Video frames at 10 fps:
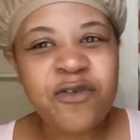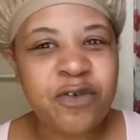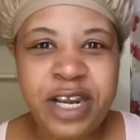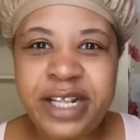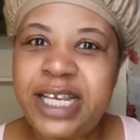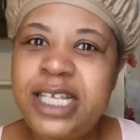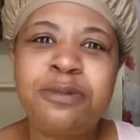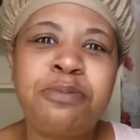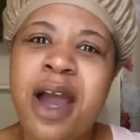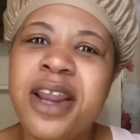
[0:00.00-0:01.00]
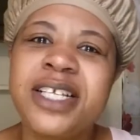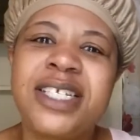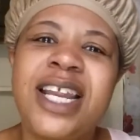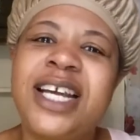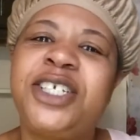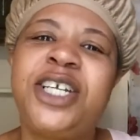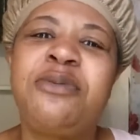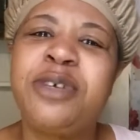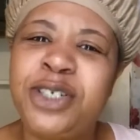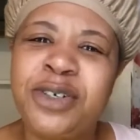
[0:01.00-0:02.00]
free. These products that I
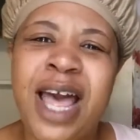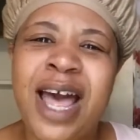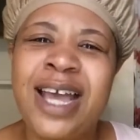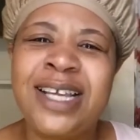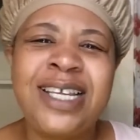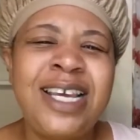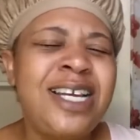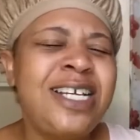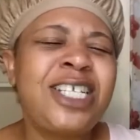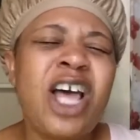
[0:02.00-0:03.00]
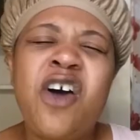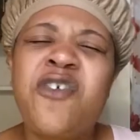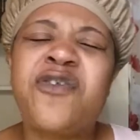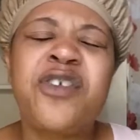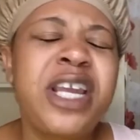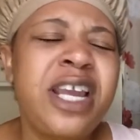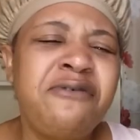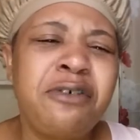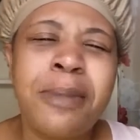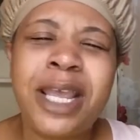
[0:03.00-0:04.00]
share with you guys, it's all free
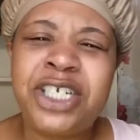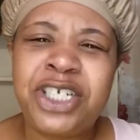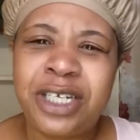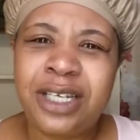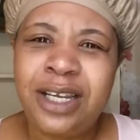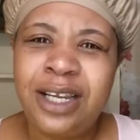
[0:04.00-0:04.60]
information.